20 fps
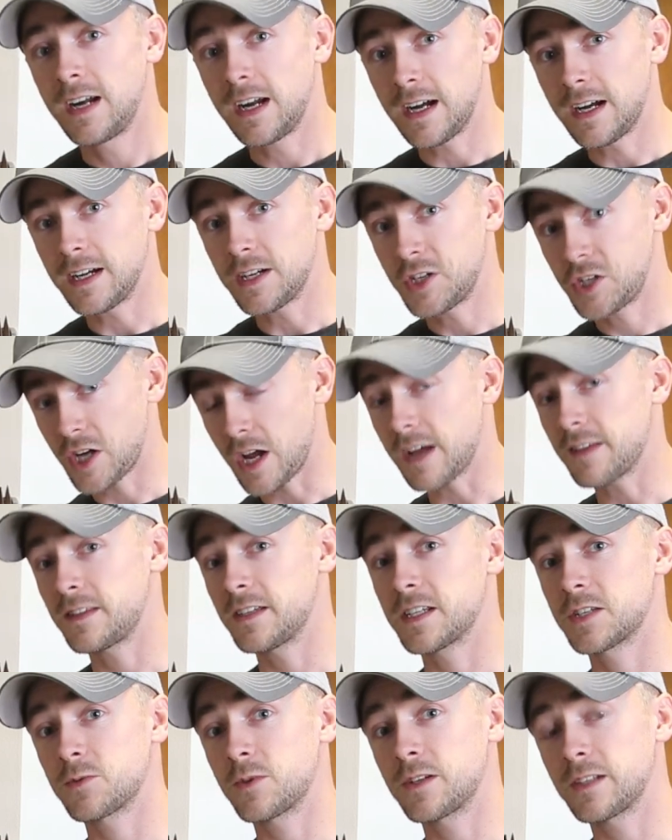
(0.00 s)
I shot
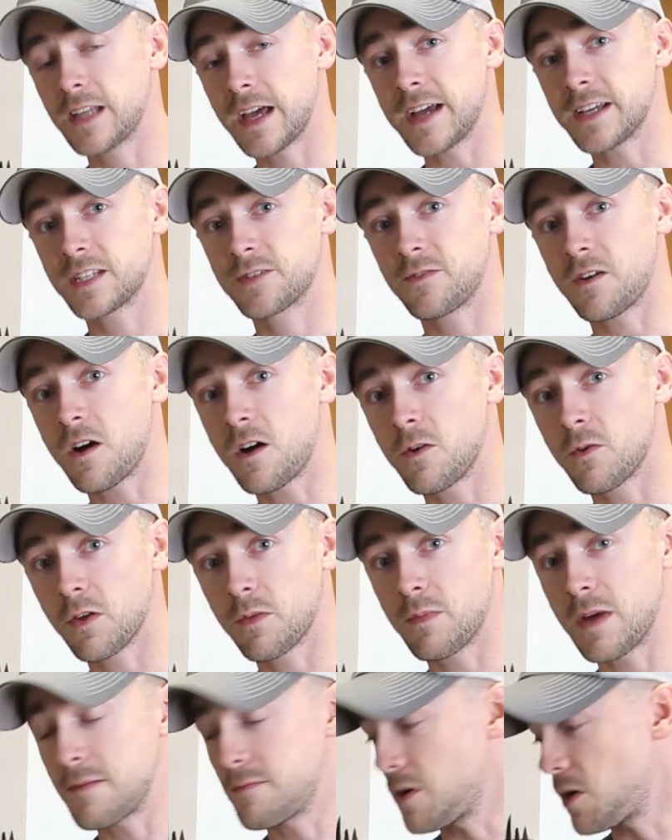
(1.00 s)
this one last fall
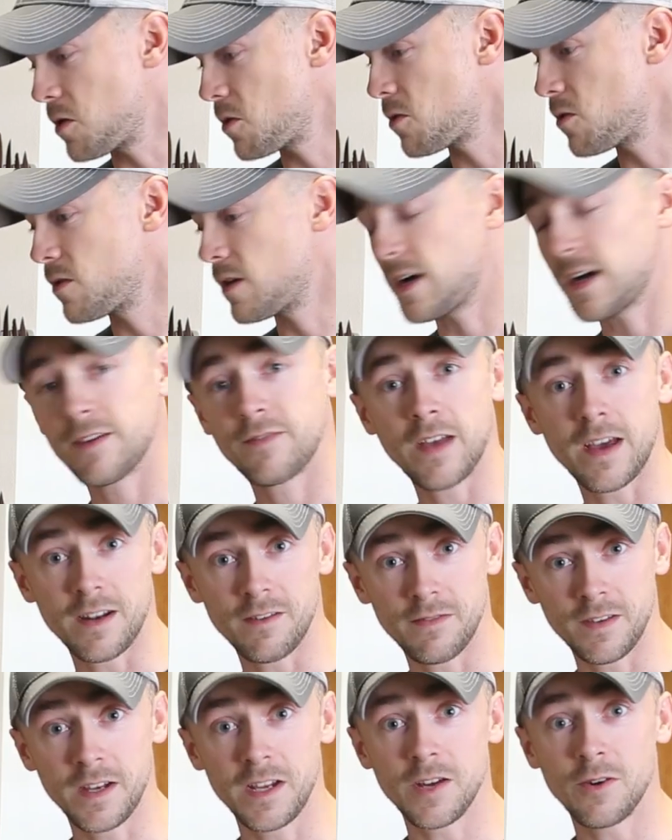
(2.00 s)
with my bow. I've got
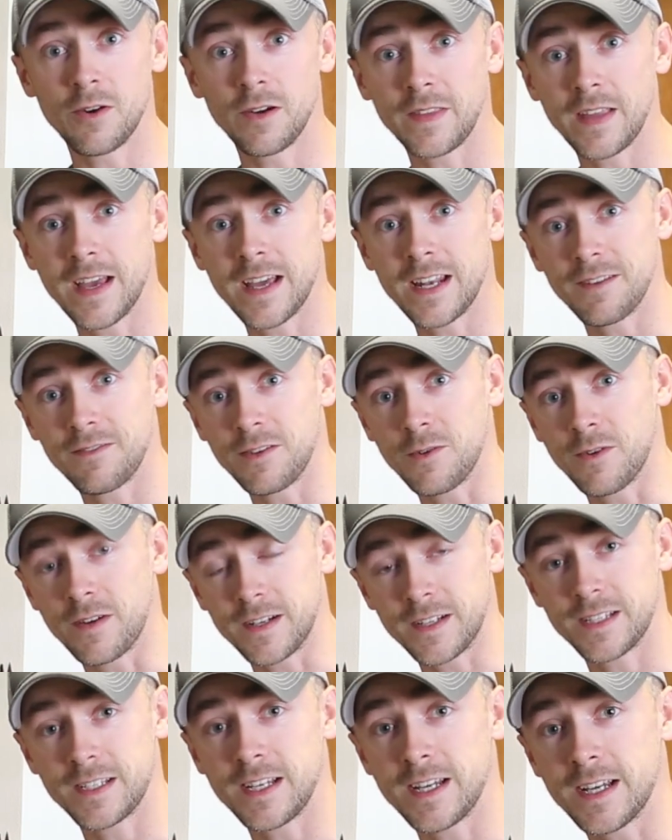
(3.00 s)
a video on that if you
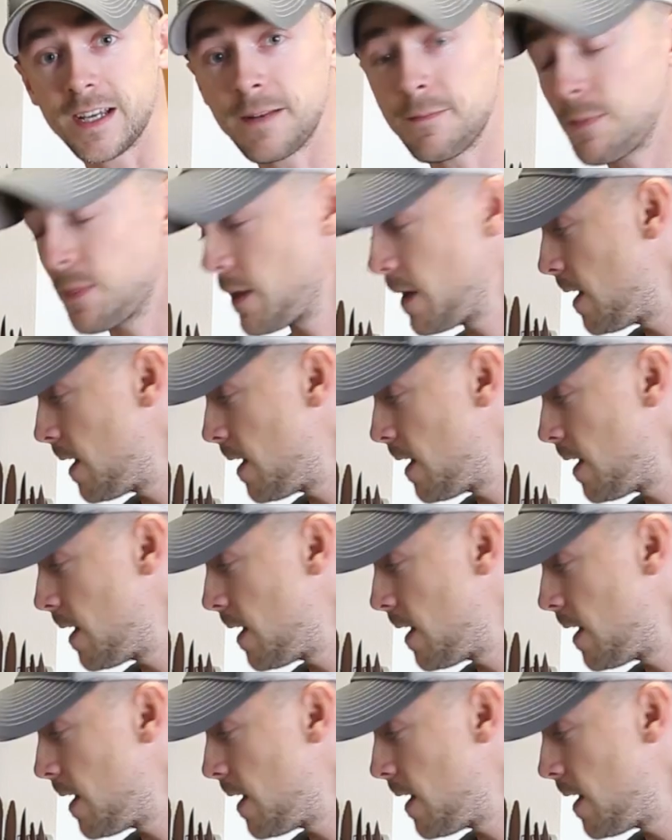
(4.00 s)
want to see it.